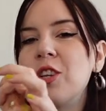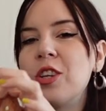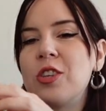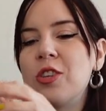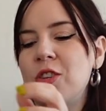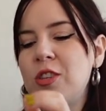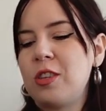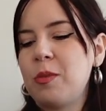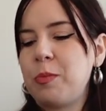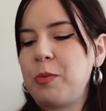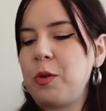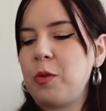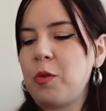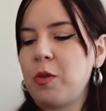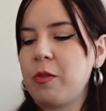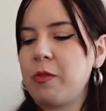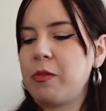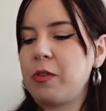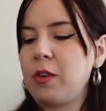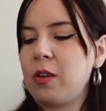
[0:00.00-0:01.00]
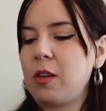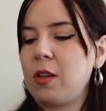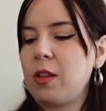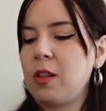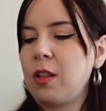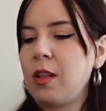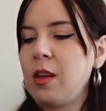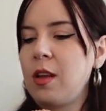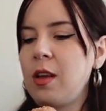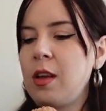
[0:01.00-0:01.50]
It's just a
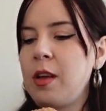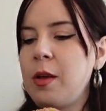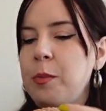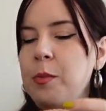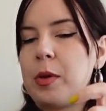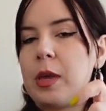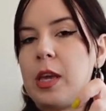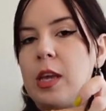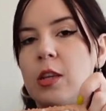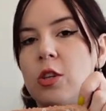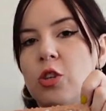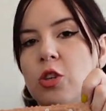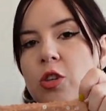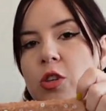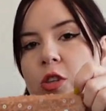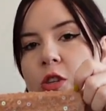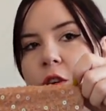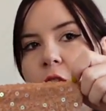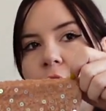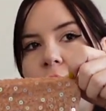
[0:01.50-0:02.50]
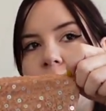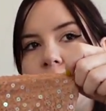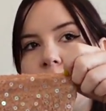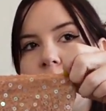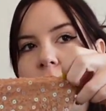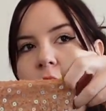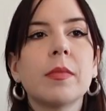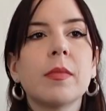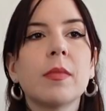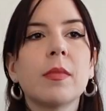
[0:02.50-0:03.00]
beautiful peach
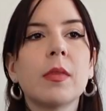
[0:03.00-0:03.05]
skirt,